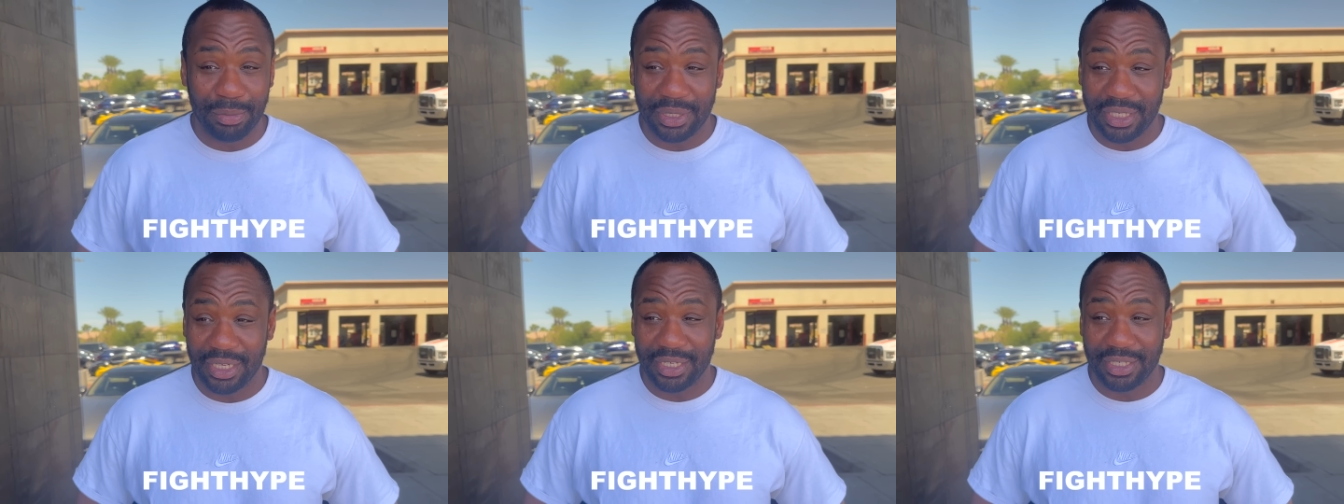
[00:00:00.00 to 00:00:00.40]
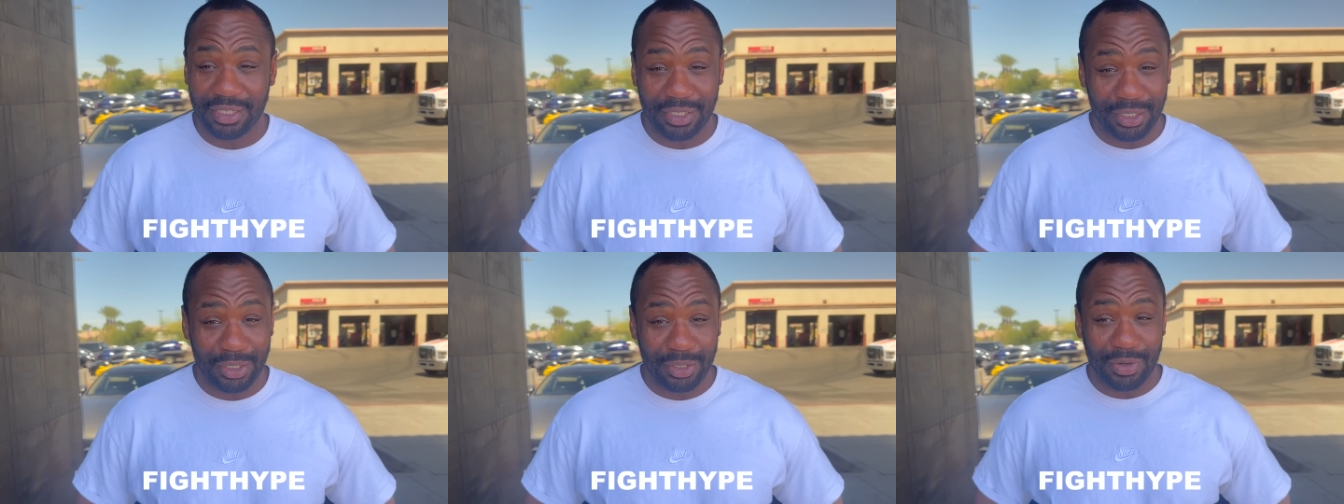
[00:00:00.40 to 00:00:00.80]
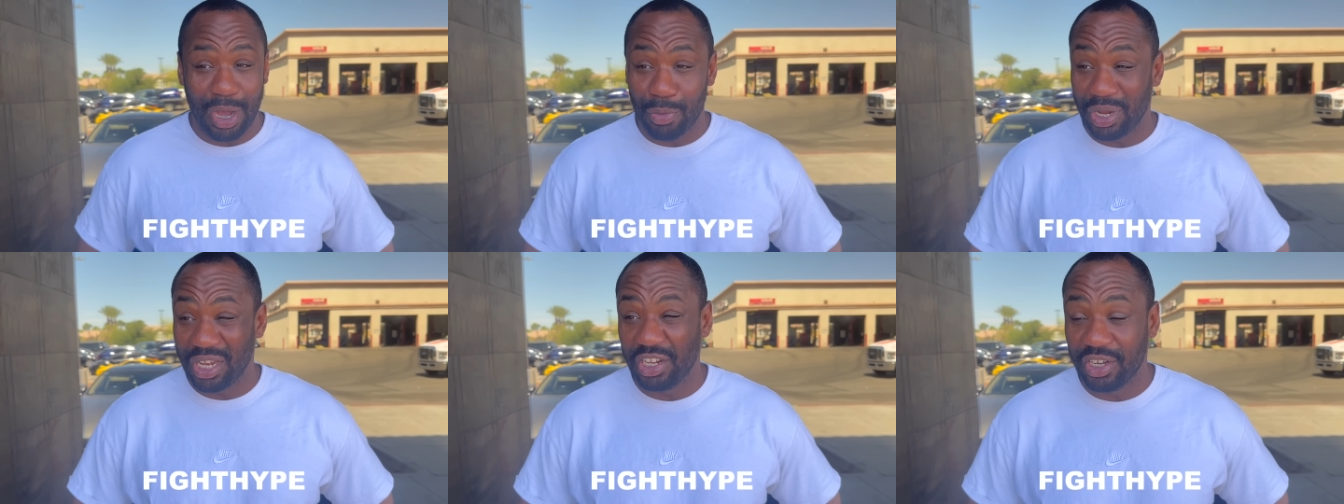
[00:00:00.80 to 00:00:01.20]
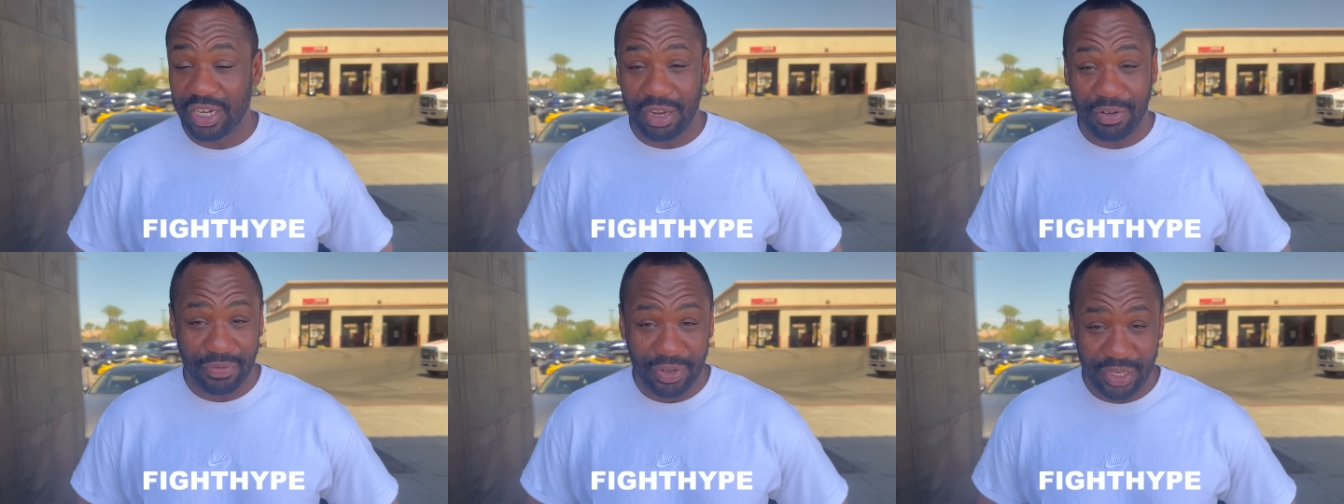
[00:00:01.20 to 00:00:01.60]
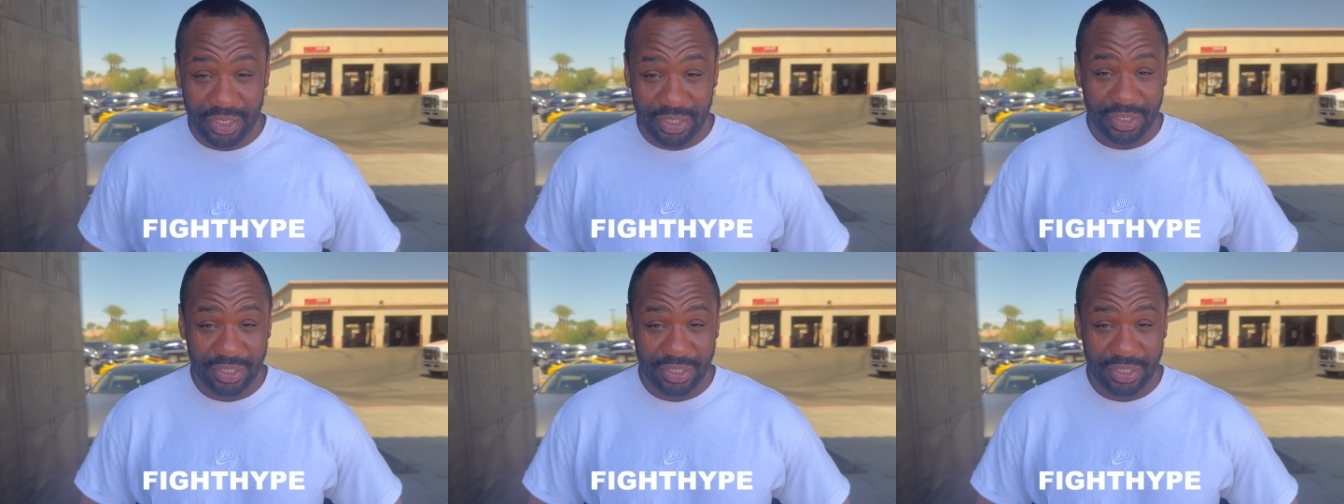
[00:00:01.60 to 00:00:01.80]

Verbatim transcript: Matias and Teal. I would love that fight.